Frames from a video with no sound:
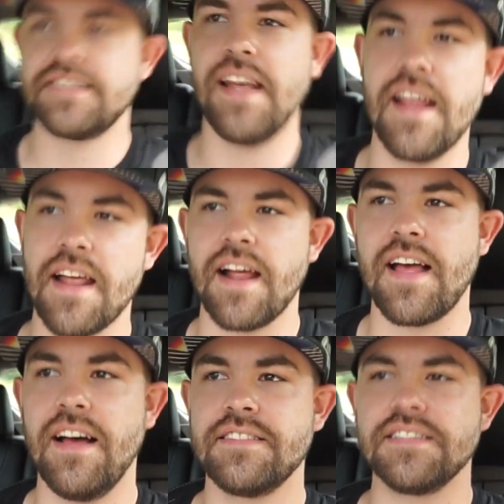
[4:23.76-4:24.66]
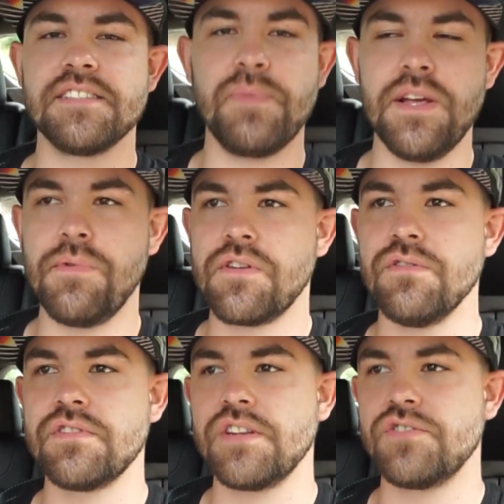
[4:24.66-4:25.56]
staying at a constant speed with
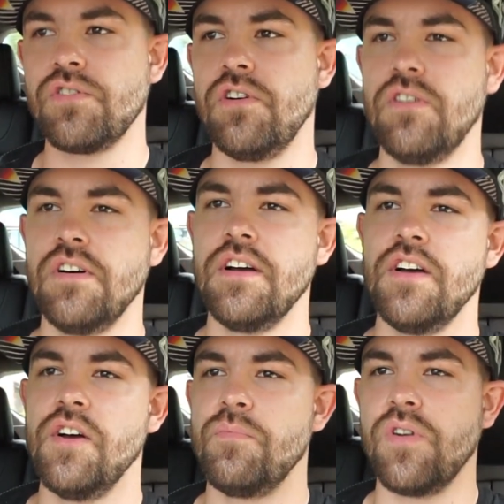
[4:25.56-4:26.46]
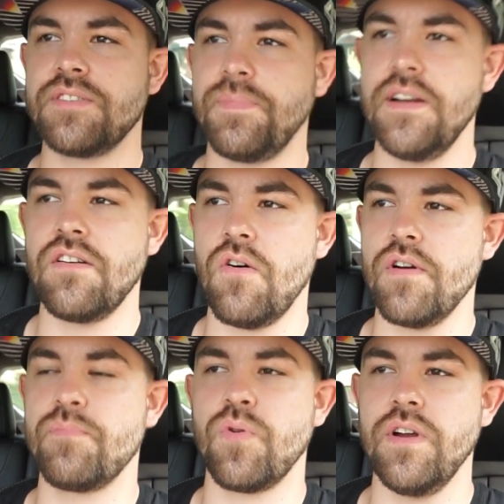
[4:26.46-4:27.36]
cruise control. But it's been
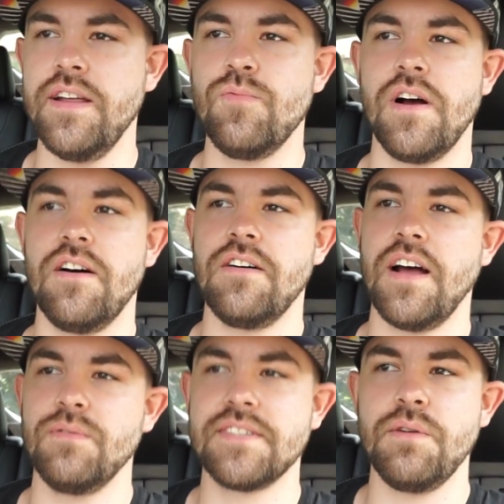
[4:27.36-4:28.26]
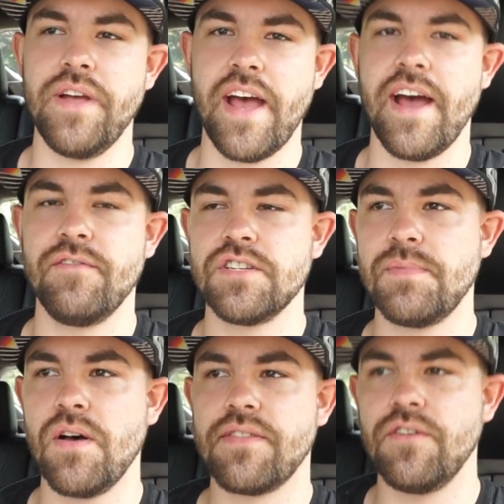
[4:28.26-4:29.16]
going pretty well. I would say we average
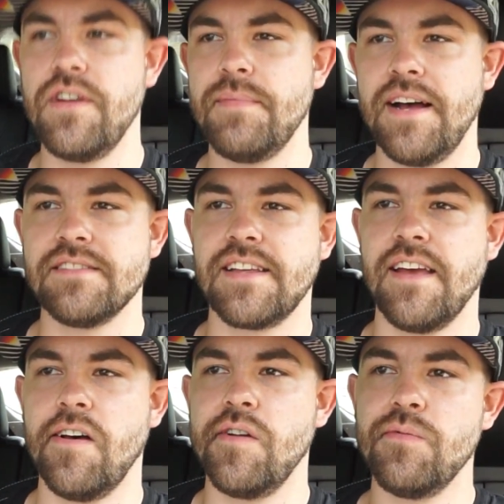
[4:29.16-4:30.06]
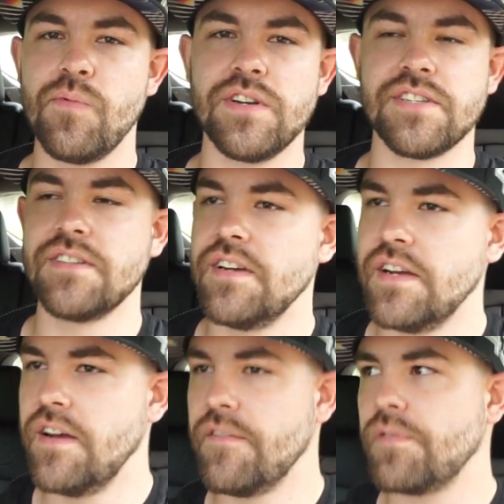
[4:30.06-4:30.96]
about 30 miles a gallon, which
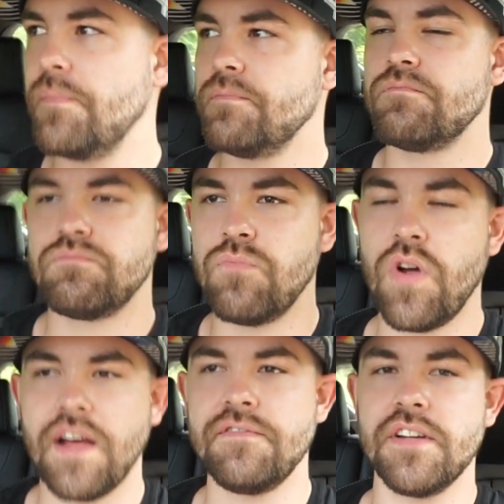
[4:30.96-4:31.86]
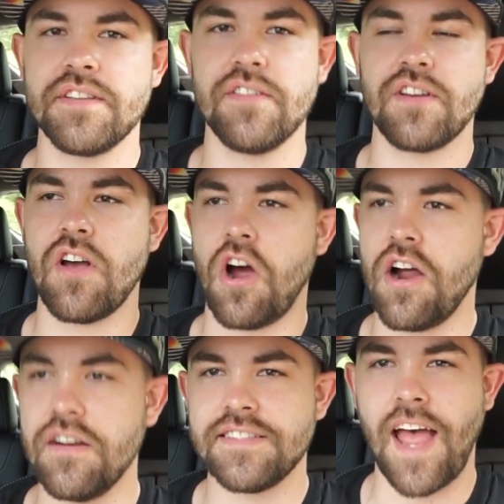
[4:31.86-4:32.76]
from what I've done to the
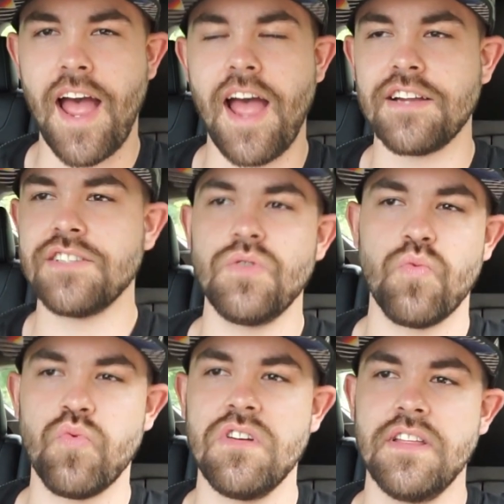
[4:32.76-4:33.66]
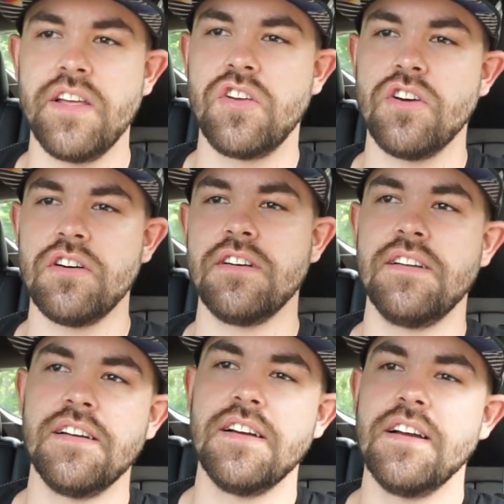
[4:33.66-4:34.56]
car is actually really good.
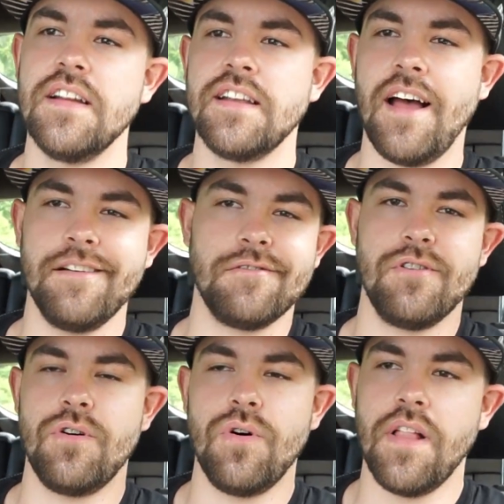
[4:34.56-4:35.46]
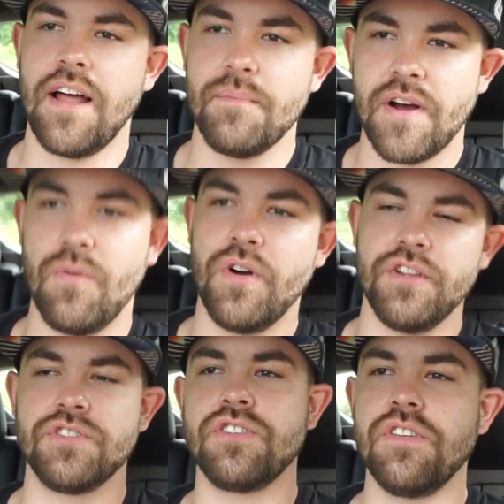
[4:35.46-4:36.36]
Now, I don't know a whole lot about what
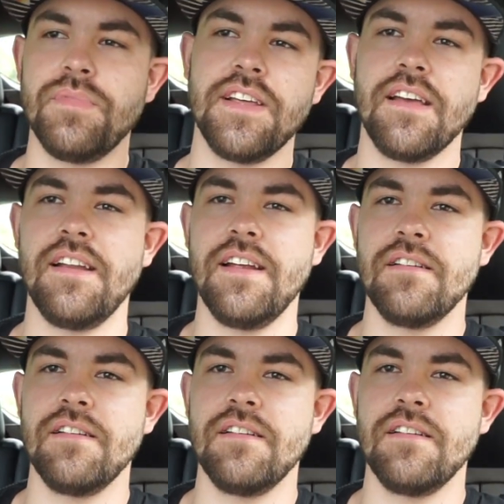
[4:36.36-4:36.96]
you should be getting.